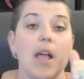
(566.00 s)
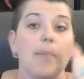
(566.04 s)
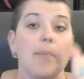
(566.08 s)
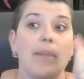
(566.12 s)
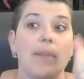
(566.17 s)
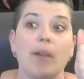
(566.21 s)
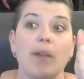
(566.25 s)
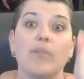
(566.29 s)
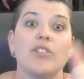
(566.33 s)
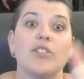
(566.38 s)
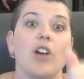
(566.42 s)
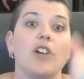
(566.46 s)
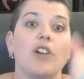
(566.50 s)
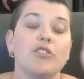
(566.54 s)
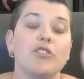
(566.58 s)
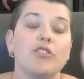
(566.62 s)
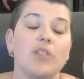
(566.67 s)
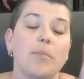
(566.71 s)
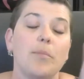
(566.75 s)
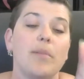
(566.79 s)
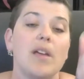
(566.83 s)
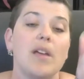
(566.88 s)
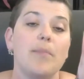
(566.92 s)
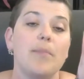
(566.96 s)
But it was also
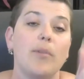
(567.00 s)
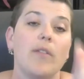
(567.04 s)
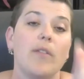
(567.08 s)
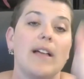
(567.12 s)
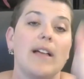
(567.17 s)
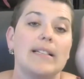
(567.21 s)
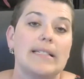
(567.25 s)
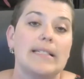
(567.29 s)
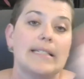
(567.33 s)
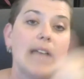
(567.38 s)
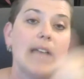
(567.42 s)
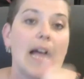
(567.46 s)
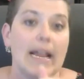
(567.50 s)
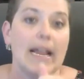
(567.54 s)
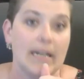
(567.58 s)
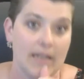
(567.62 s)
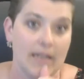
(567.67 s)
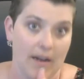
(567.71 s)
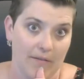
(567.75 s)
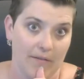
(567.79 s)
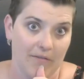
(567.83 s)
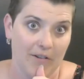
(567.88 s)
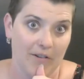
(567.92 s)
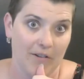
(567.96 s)
the people that signed
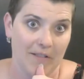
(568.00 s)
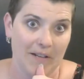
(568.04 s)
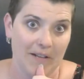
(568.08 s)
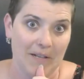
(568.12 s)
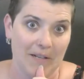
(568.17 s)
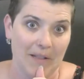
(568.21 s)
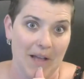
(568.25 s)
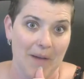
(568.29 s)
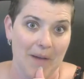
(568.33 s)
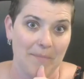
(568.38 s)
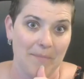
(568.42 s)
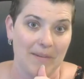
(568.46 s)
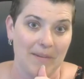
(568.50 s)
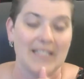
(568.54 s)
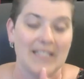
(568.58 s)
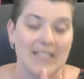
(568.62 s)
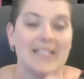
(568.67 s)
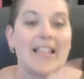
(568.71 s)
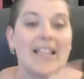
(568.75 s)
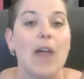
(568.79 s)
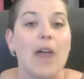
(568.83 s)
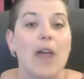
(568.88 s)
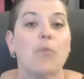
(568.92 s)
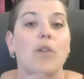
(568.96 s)
up for the club because
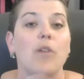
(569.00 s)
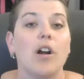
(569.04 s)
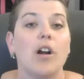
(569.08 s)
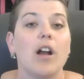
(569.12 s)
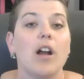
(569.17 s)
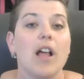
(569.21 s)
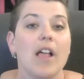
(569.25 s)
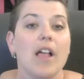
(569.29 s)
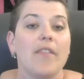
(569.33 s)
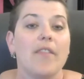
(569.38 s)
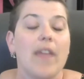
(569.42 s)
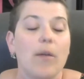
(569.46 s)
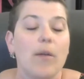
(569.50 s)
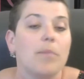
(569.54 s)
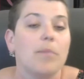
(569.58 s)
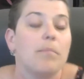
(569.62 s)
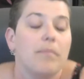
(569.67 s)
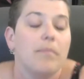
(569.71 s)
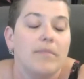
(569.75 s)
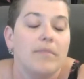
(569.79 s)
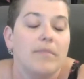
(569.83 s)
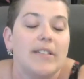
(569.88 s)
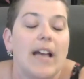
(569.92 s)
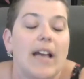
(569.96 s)
they were they
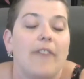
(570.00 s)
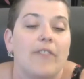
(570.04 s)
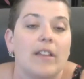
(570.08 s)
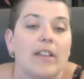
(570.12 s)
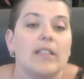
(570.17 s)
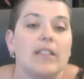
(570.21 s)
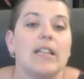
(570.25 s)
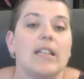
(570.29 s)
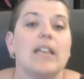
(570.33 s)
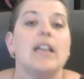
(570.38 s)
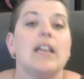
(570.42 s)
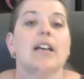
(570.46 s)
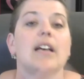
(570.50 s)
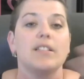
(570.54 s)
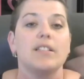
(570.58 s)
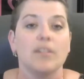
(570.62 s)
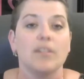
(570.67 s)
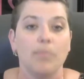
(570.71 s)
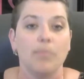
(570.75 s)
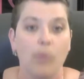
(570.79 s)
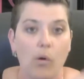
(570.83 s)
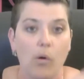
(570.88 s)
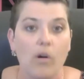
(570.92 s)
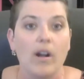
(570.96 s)
were definitely
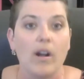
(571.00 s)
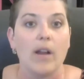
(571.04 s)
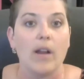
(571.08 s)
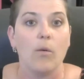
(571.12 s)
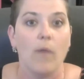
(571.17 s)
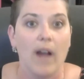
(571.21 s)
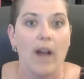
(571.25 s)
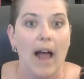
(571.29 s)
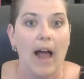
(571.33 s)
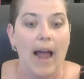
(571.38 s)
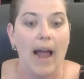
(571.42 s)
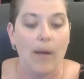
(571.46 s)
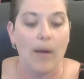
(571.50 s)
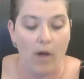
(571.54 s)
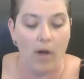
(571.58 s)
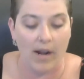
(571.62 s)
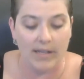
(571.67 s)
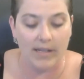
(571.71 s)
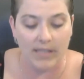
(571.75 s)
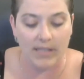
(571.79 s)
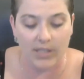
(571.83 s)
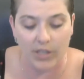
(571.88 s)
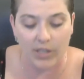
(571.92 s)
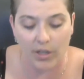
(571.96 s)
supporting what I
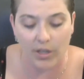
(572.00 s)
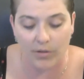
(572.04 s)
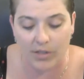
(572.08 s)
wanted to do.